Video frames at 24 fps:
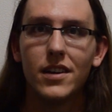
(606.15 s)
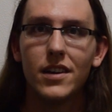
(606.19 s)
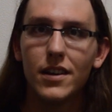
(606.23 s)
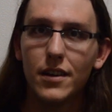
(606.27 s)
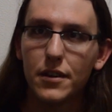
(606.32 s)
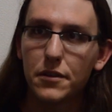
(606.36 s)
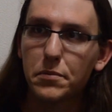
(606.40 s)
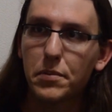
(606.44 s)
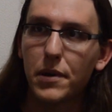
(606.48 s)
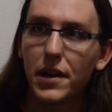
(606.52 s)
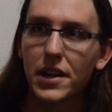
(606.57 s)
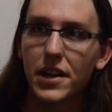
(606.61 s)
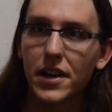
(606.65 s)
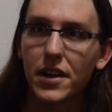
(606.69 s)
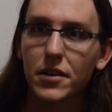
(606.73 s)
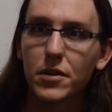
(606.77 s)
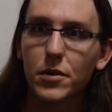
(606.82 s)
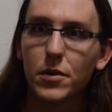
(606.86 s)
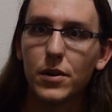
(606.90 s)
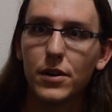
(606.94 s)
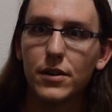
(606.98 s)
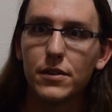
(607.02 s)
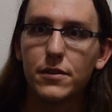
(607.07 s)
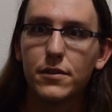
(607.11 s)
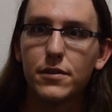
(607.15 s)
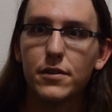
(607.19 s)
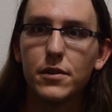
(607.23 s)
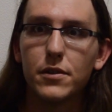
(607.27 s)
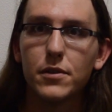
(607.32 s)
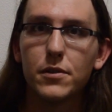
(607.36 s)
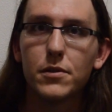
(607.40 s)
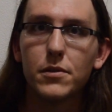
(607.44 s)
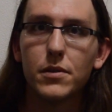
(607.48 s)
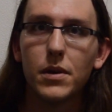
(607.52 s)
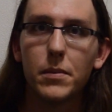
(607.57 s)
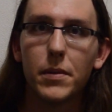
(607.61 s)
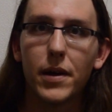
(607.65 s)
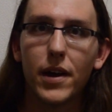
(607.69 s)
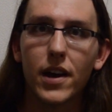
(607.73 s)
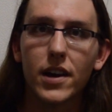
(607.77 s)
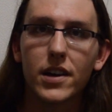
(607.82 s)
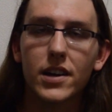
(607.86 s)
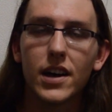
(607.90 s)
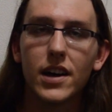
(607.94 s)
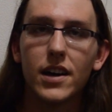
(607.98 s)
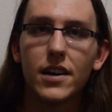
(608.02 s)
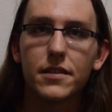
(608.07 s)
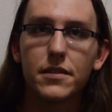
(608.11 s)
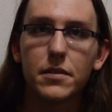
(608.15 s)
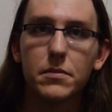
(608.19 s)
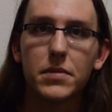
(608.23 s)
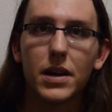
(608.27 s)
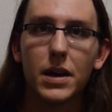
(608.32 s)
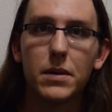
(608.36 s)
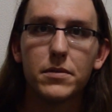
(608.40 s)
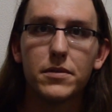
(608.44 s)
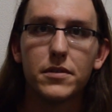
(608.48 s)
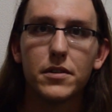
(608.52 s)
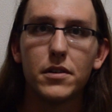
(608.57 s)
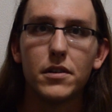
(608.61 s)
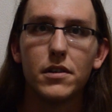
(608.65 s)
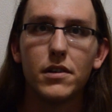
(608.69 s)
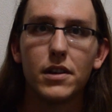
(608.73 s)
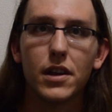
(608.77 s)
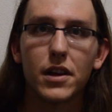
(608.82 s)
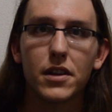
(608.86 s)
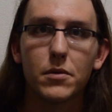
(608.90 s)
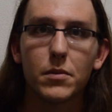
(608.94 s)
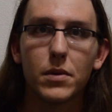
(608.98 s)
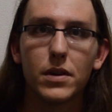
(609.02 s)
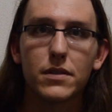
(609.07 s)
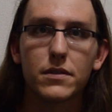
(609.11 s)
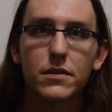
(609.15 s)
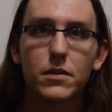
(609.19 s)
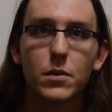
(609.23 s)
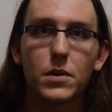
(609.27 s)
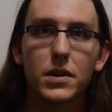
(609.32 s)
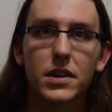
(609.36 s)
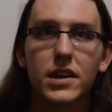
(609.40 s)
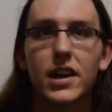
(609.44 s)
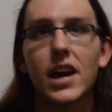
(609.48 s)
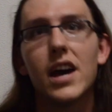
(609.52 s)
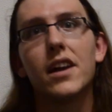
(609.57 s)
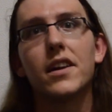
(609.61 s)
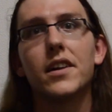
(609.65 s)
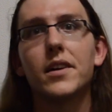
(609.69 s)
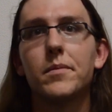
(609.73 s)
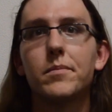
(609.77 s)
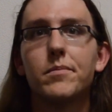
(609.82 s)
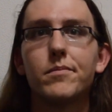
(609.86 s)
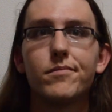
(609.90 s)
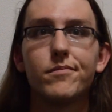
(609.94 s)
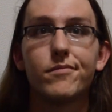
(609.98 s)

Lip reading: is planning on going to America sometime soon, and the other one's going to Canada.